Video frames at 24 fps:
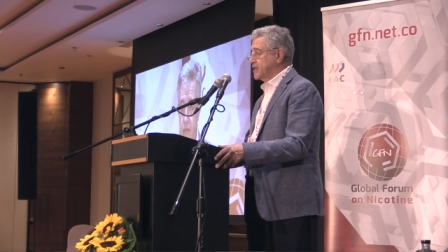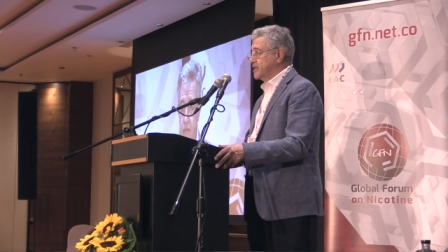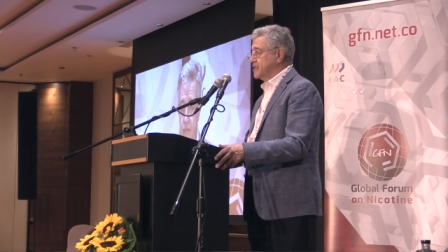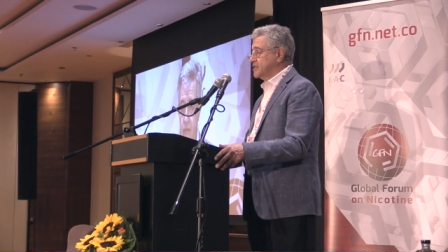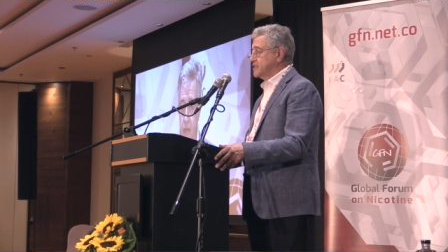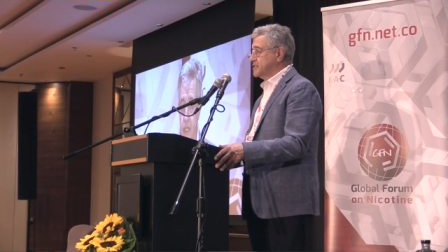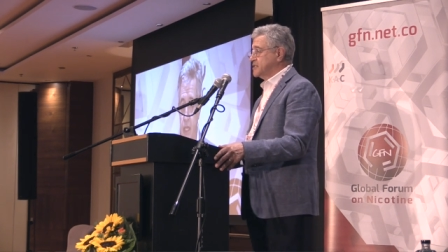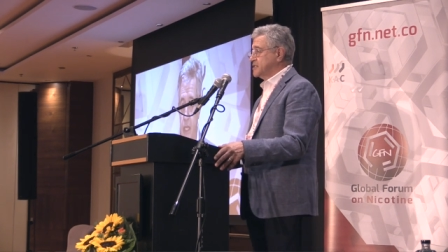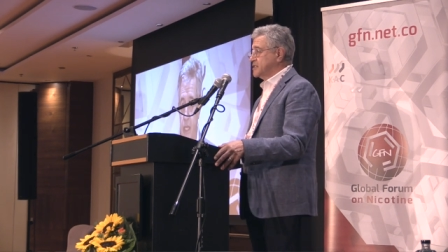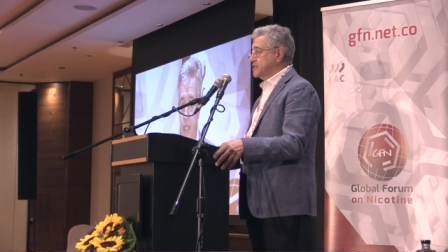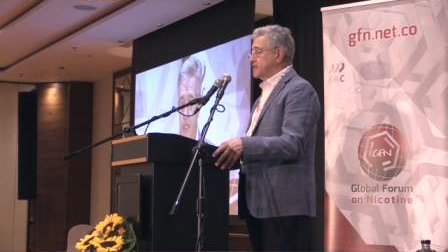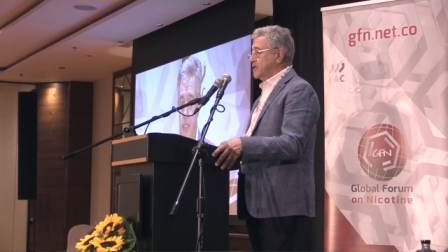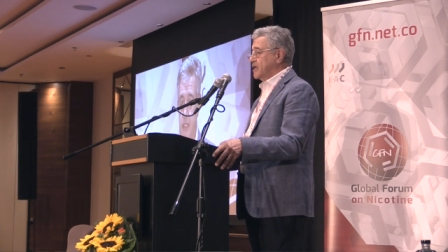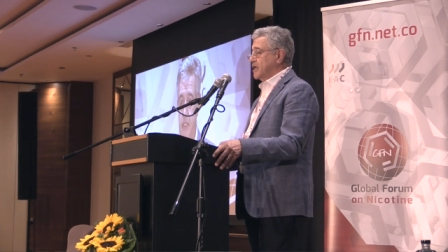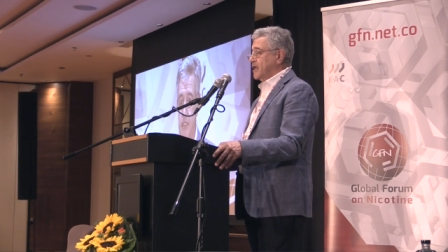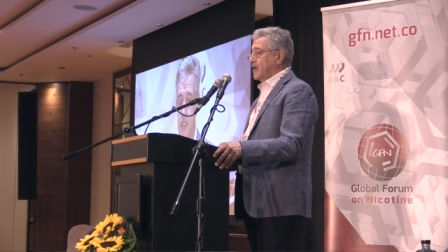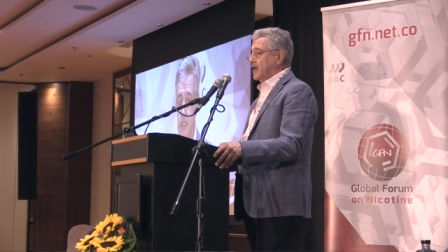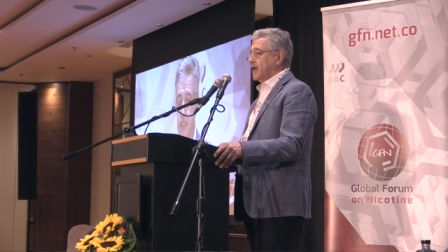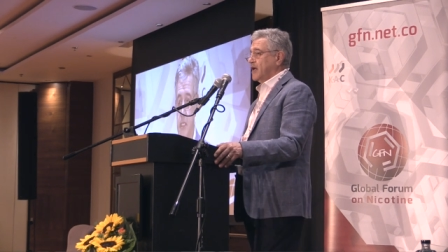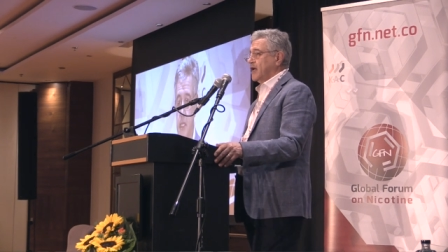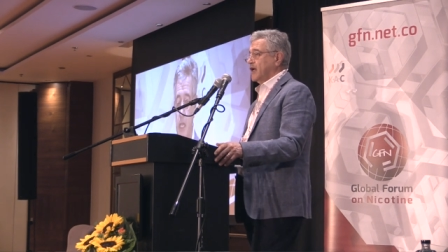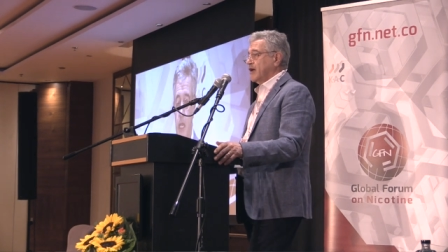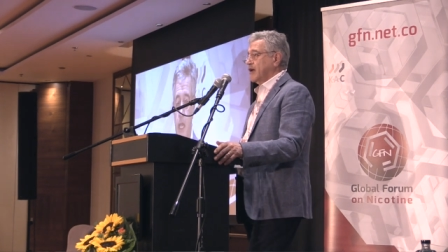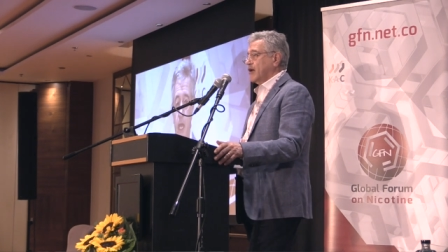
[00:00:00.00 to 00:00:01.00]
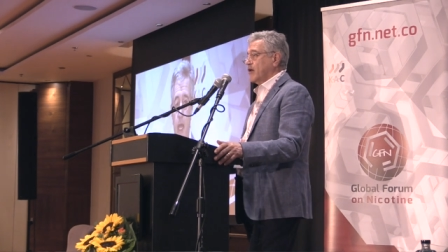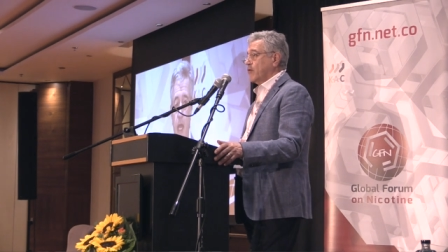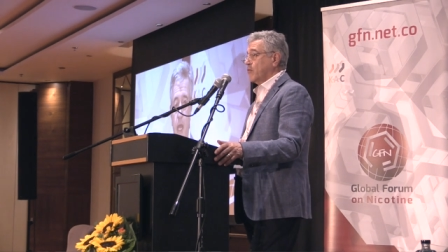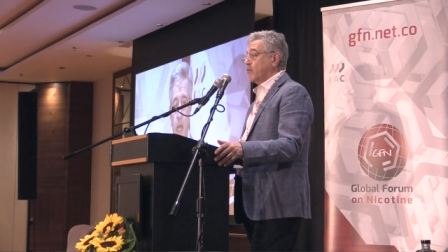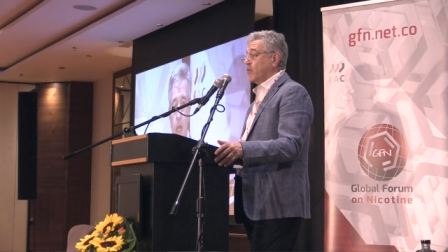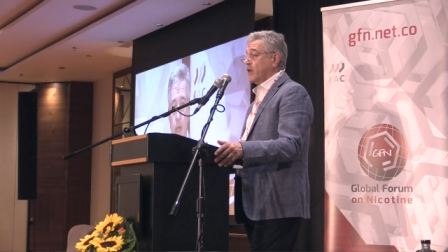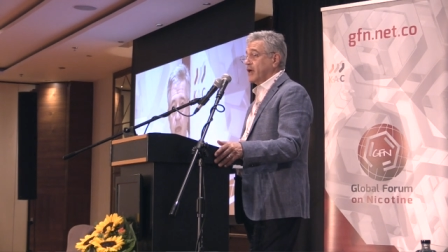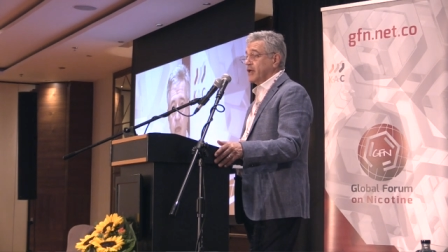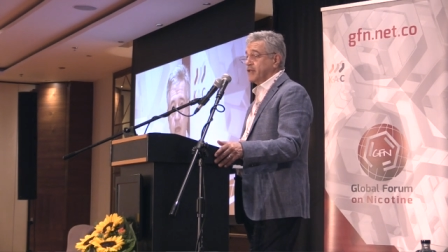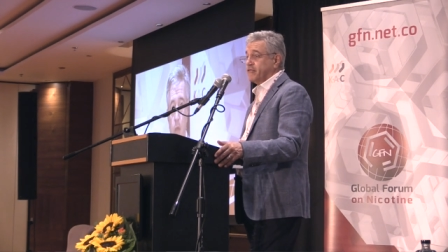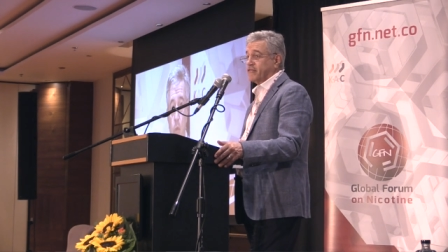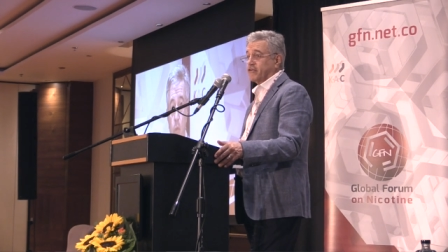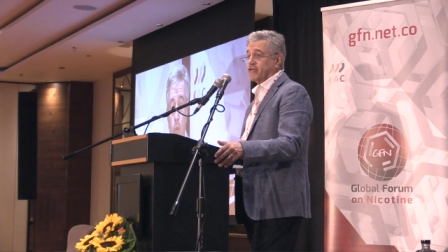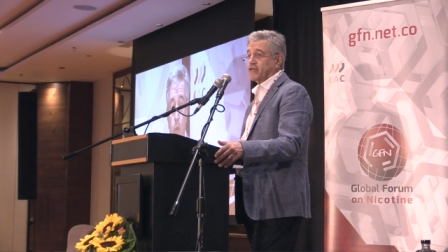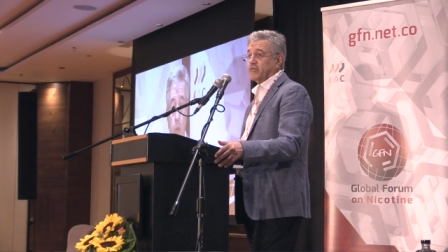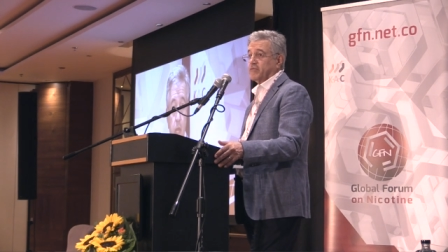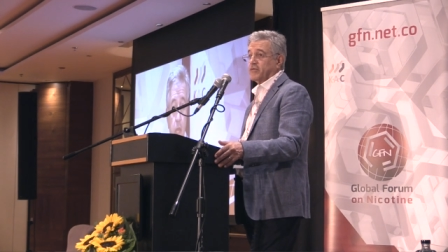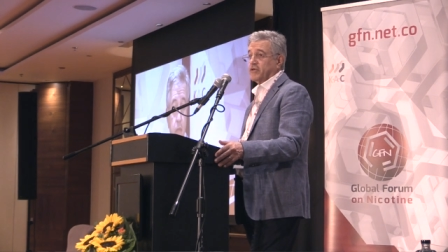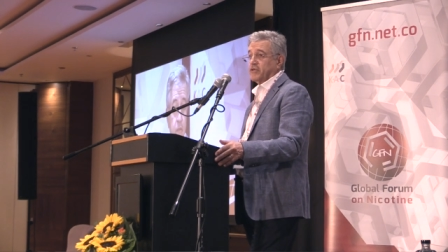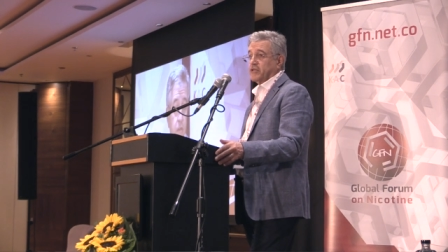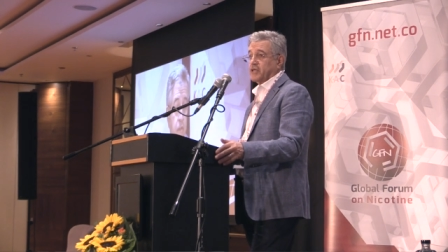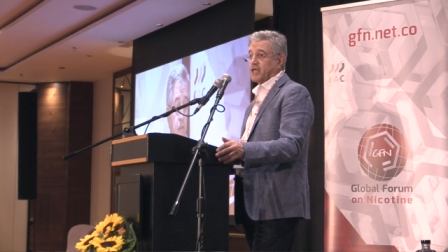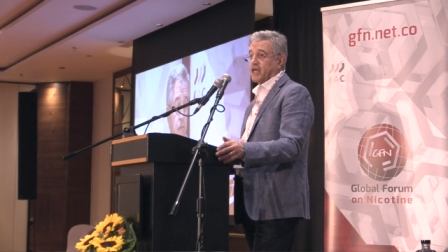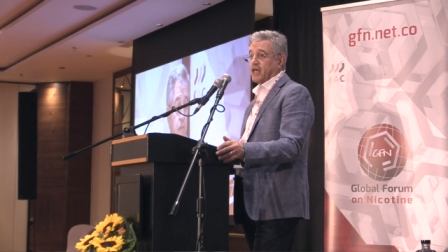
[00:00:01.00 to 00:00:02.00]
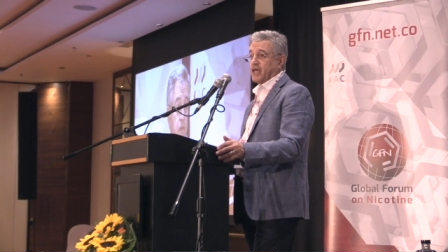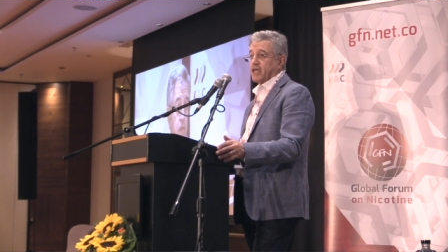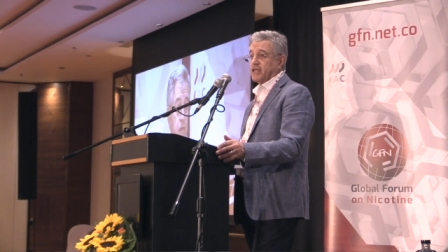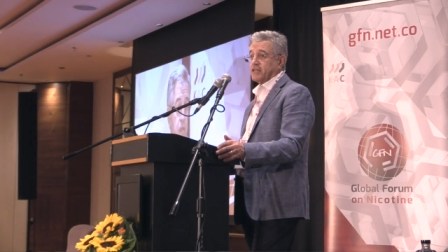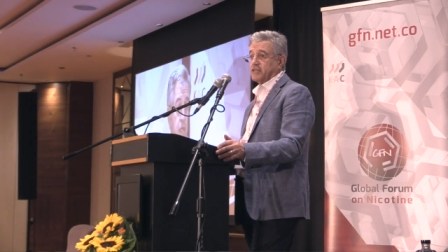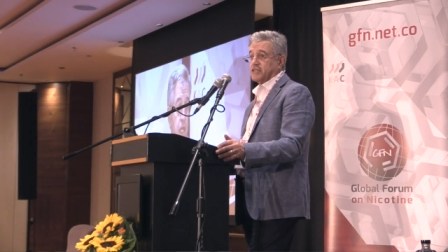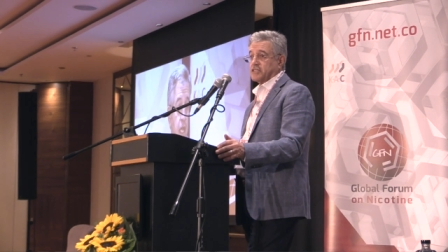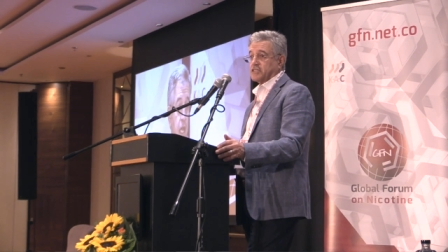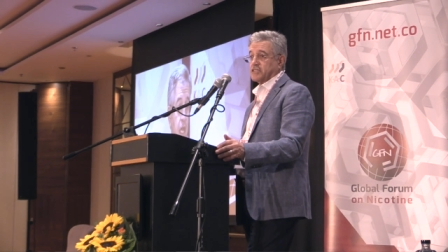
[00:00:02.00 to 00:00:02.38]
is uh, a way to communicate the